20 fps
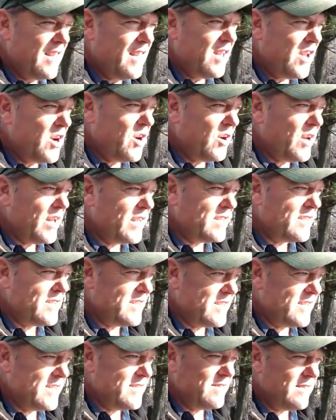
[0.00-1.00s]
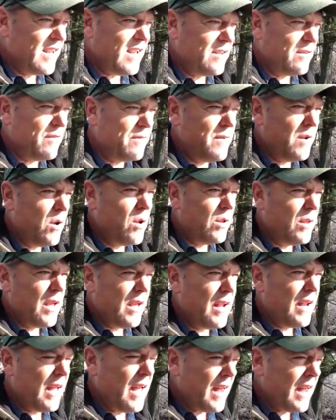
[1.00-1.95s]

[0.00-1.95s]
you know, it's filled in.